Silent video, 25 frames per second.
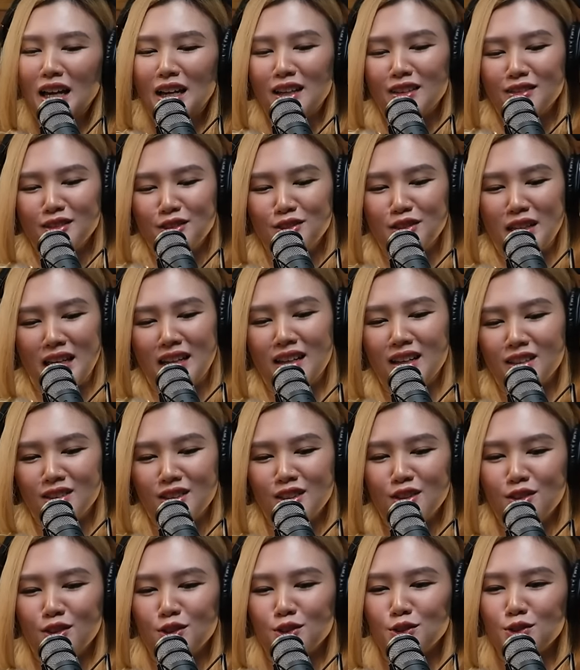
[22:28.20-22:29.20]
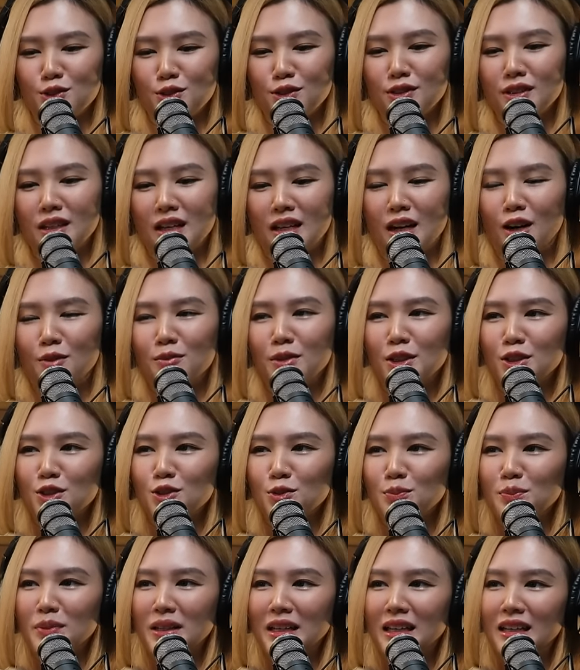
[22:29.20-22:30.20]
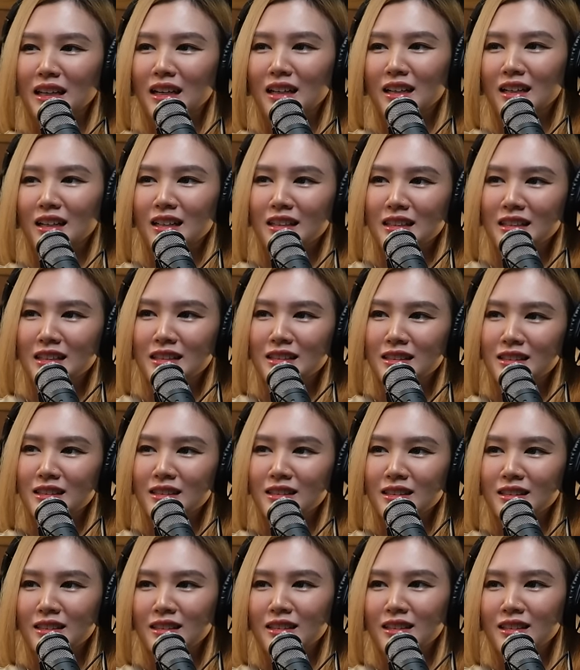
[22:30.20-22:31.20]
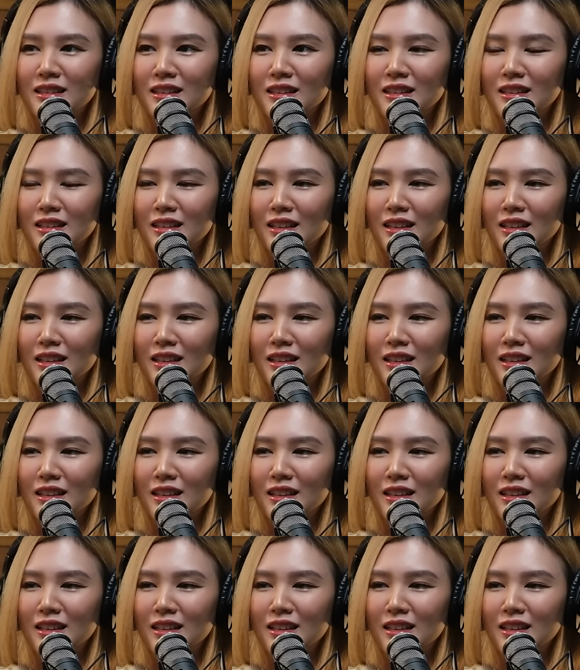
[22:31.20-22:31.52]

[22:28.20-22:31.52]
you, you can actually control like how much you play, la, at least. Mm, yeah.